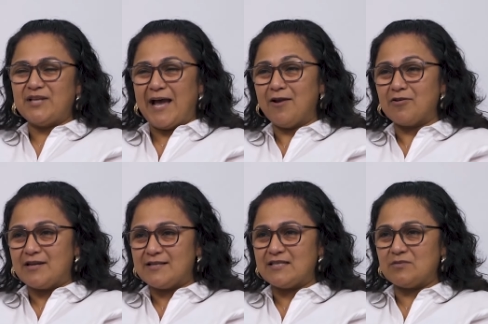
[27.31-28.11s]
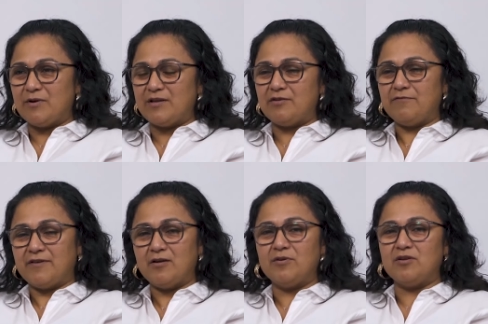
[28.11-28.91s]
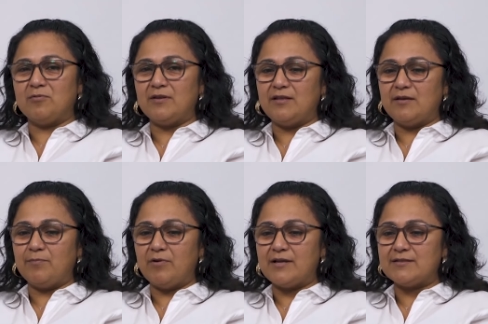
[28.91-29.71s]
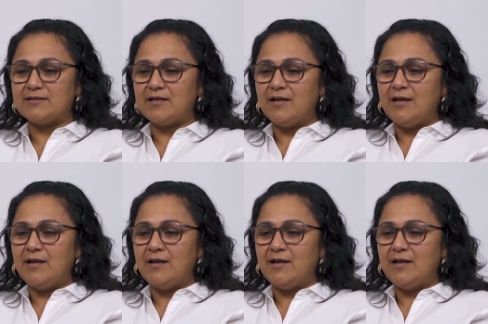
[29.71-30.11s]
tiredness is what you feel when you're really depressed.